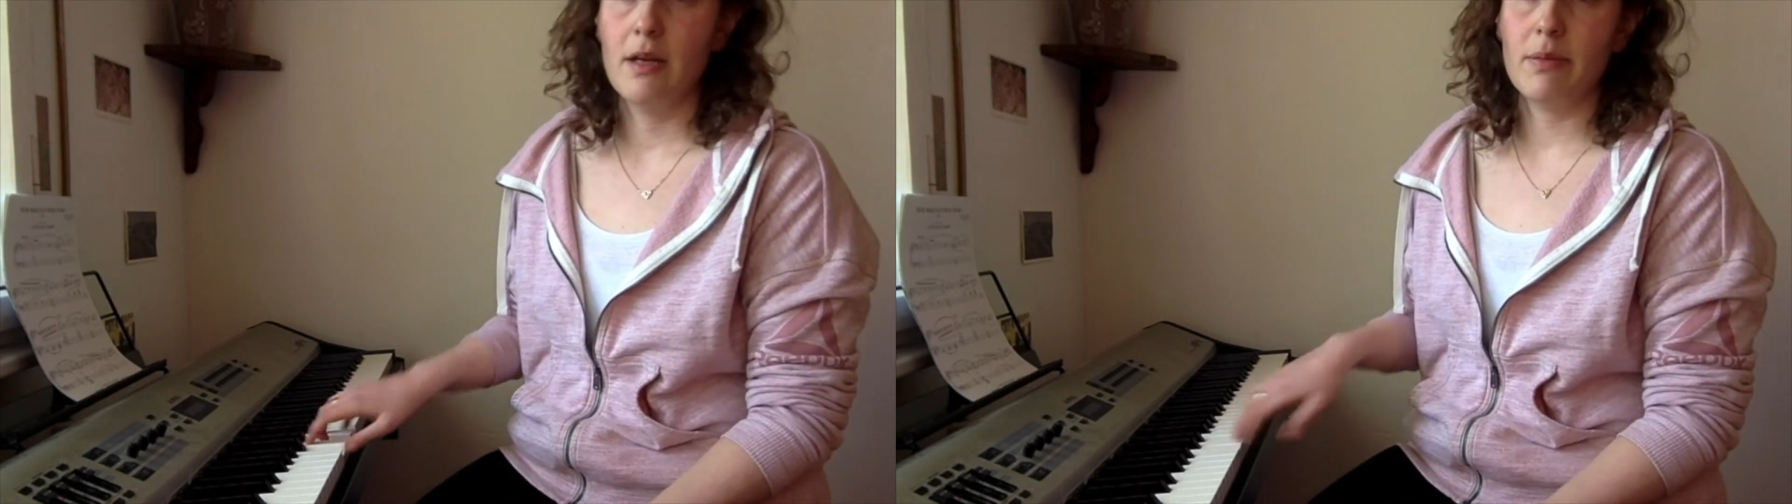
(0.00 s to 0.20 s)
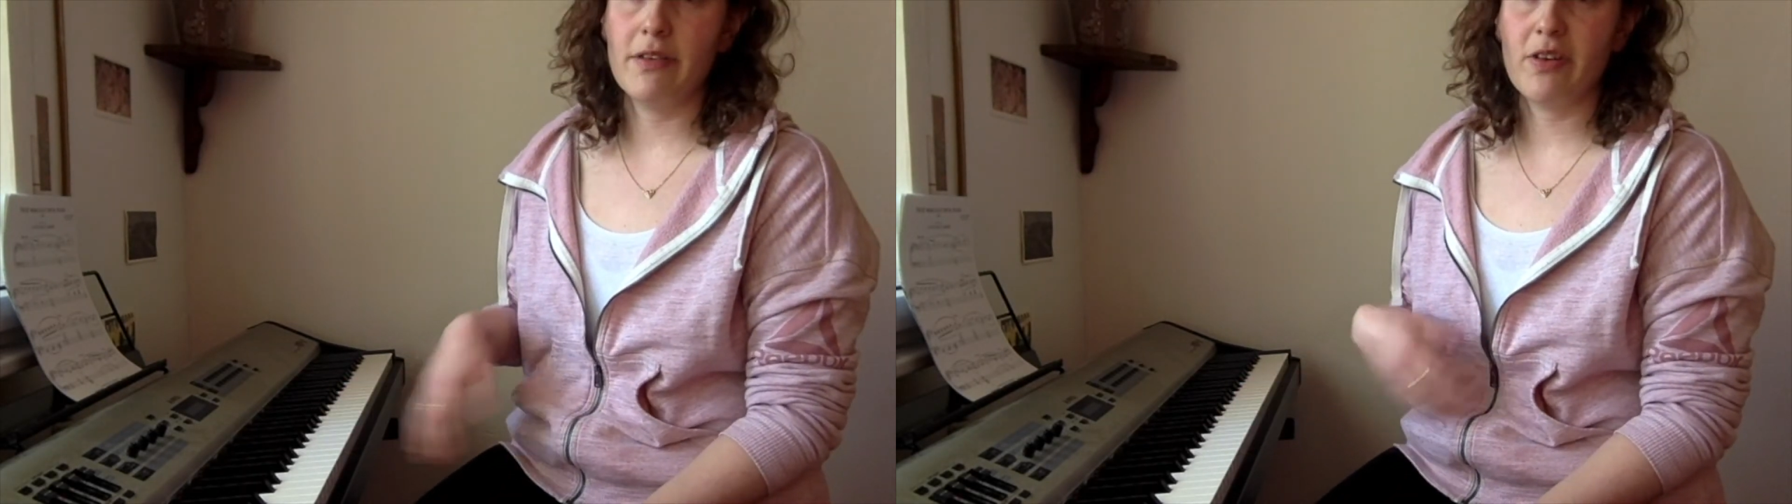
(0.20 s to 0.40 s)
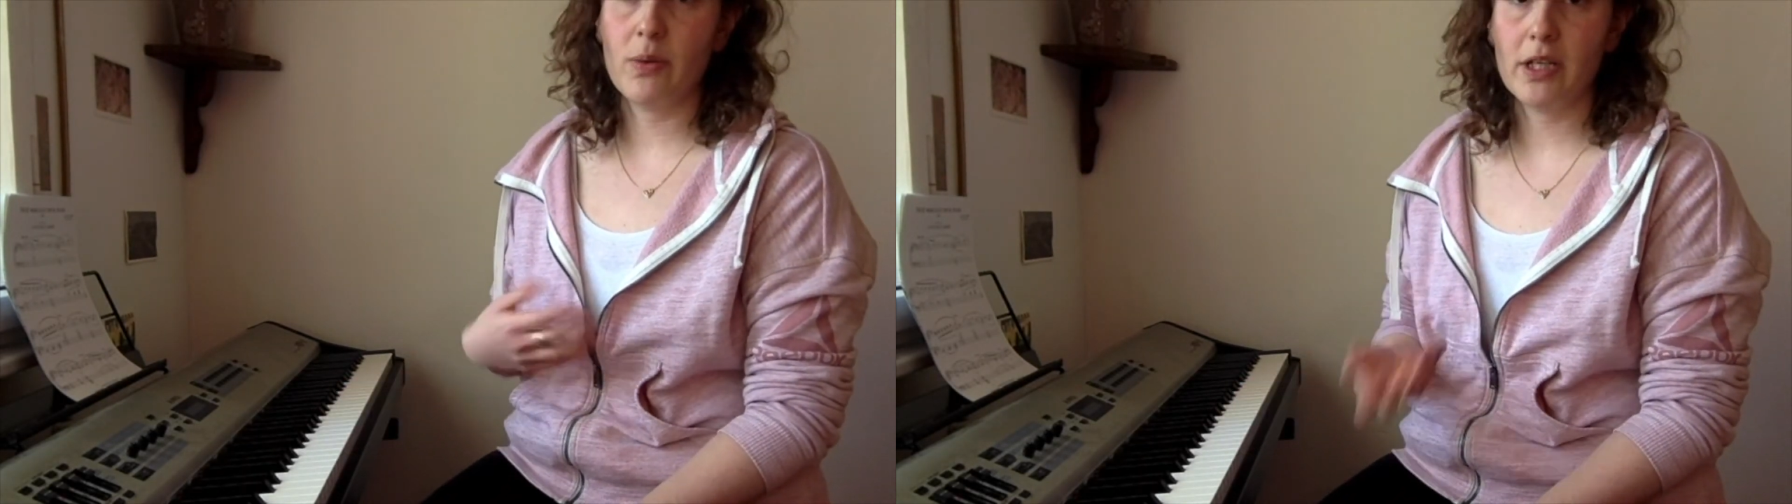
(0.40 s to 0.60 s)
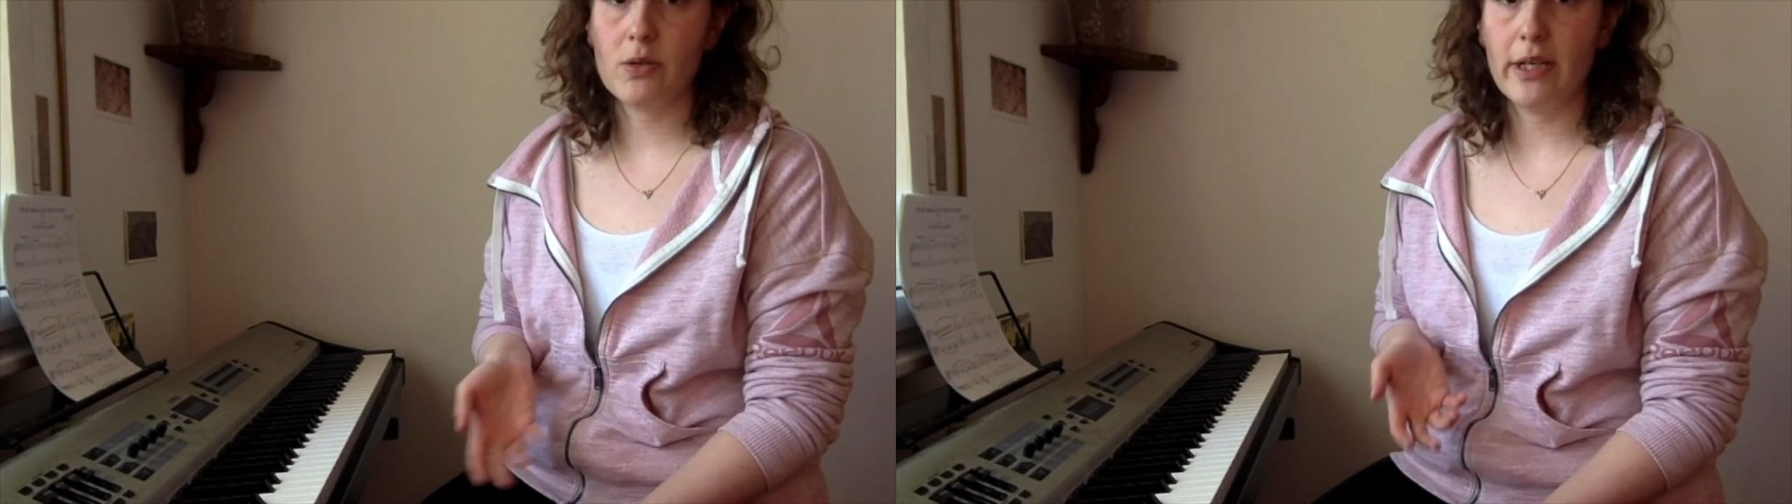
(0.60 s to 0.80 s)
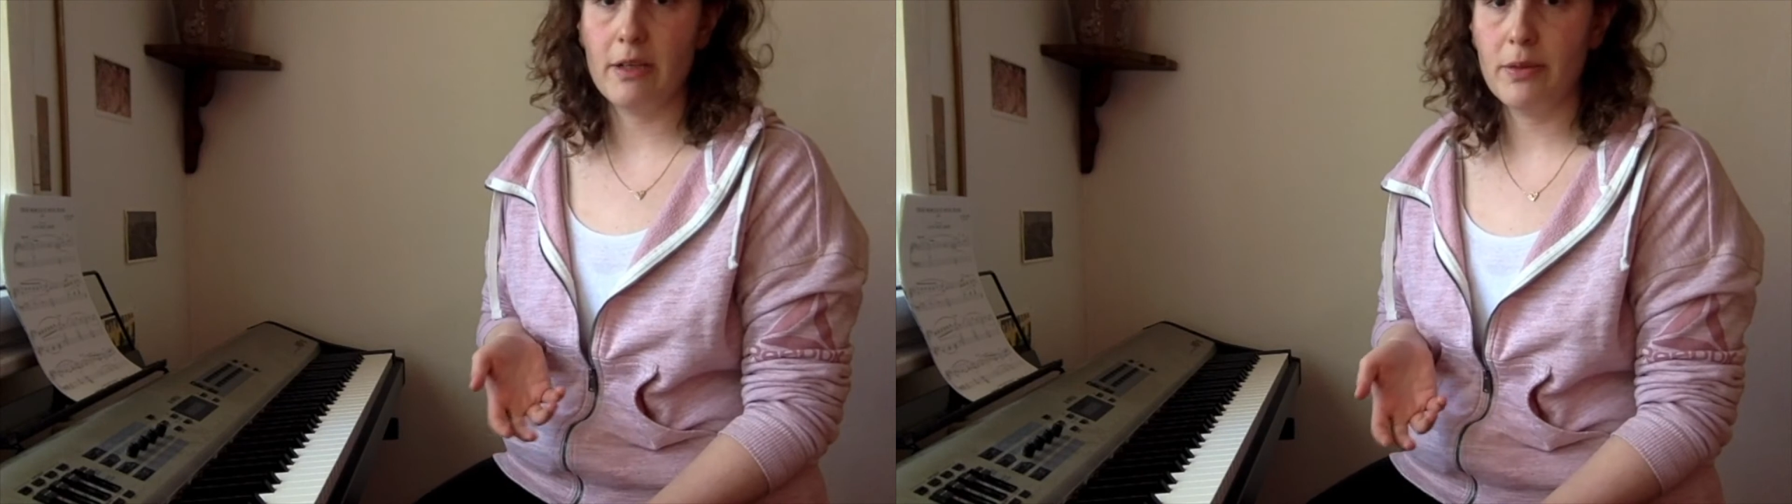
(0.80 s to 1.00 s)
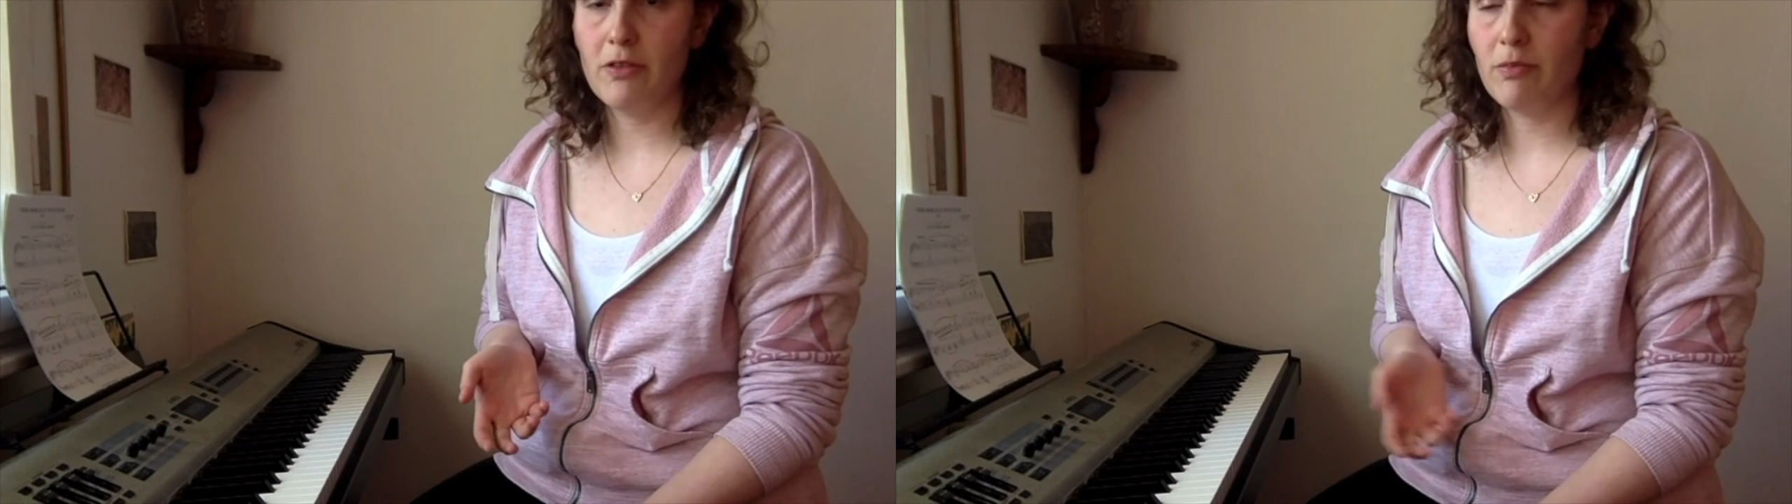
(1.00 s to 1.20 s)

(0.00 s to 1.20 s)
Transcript: But if I want to create a bit of